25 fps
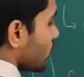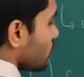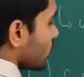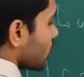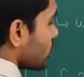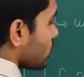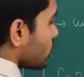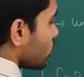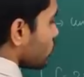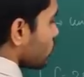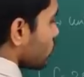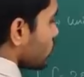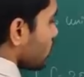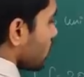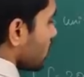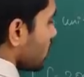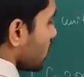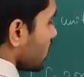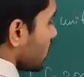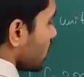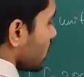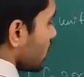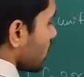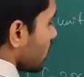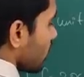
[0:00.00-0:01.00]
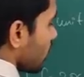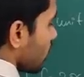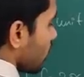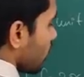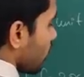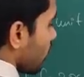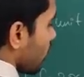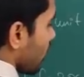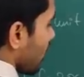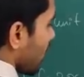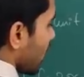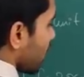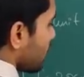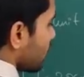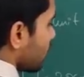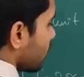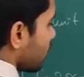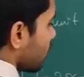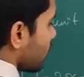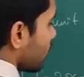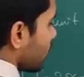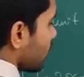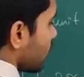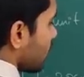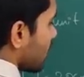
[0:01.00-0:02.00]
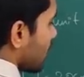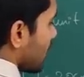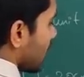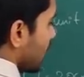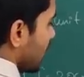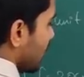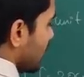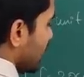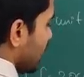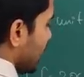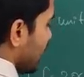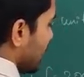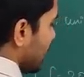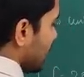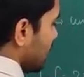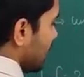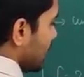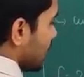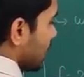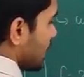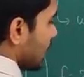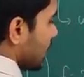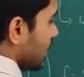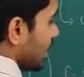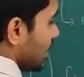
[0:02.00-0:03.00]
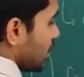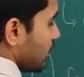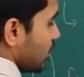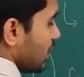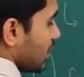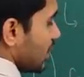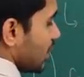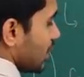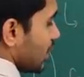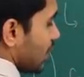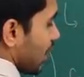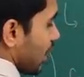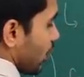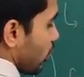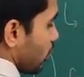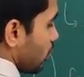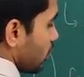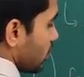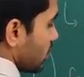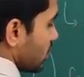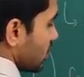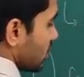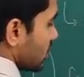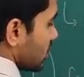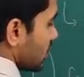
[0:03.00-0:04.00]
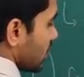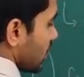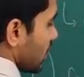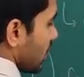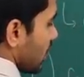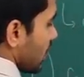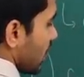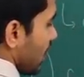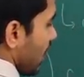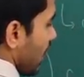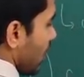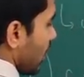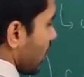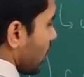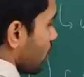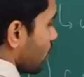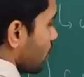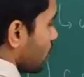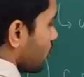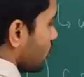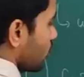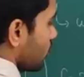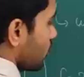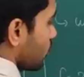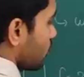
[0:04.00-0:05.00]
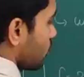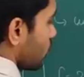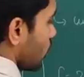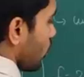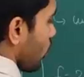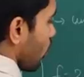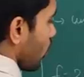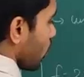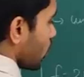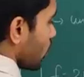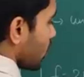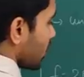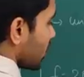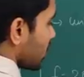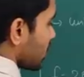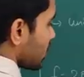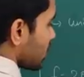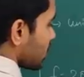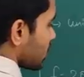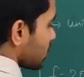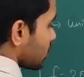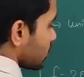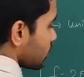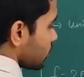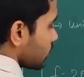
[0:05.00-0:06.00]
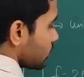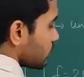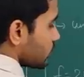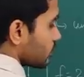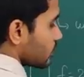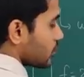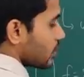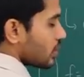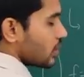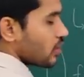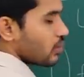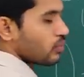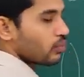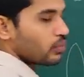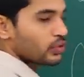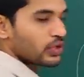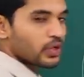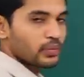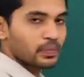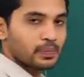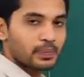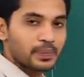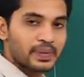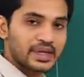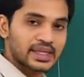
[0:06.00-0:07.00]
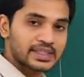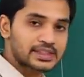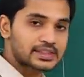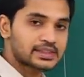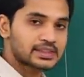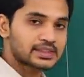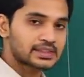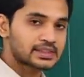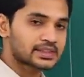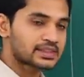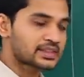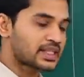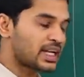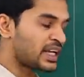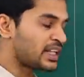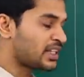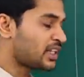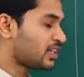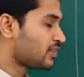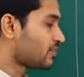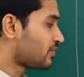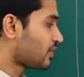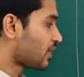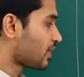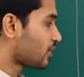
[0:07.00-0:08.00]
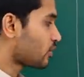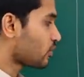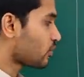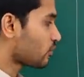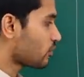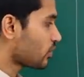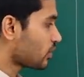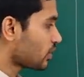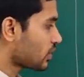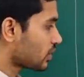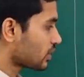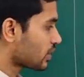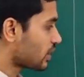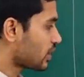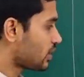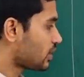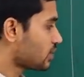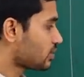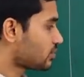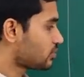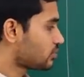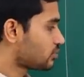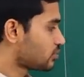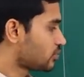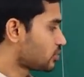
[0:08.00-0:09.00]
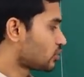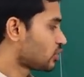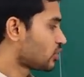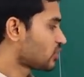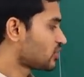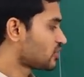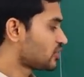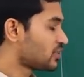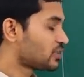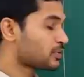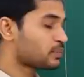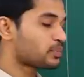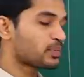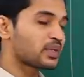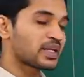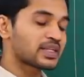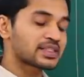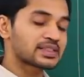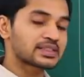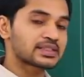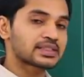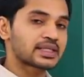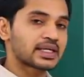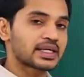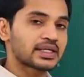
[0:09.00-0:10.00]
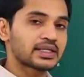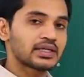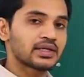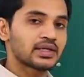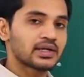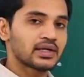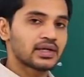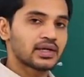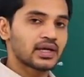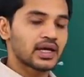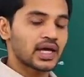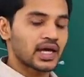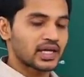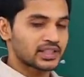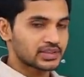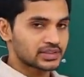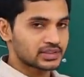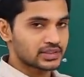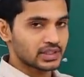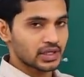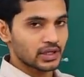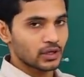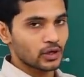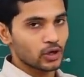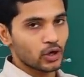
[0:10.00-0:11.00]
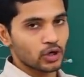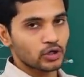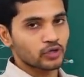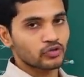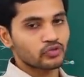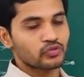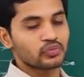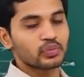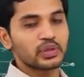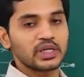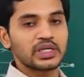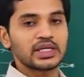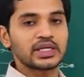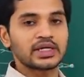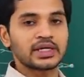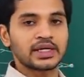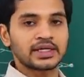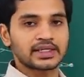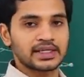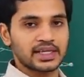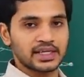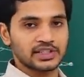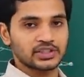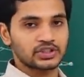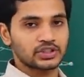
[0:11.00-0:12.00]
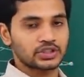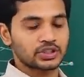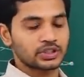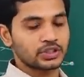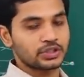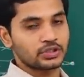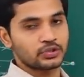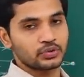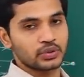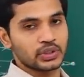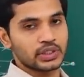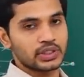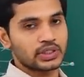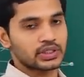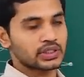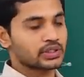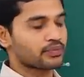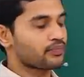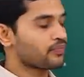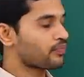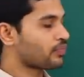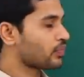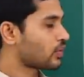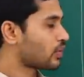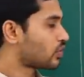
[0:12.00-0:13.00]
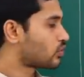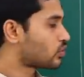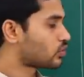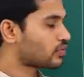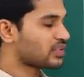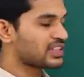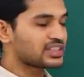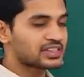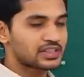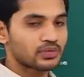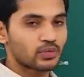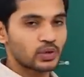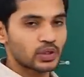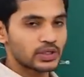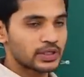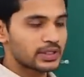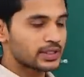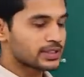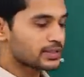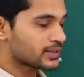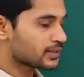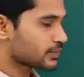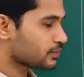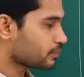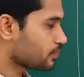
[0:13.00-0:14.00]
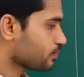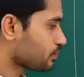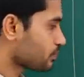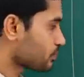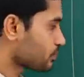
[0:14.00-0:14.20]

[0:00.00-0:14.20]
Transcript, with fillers: of this would be 5 d, d meaning diopters and always put a plus sign in front of it clear because this plus sign has a lot of meaning attached to it. So, we will see what it is.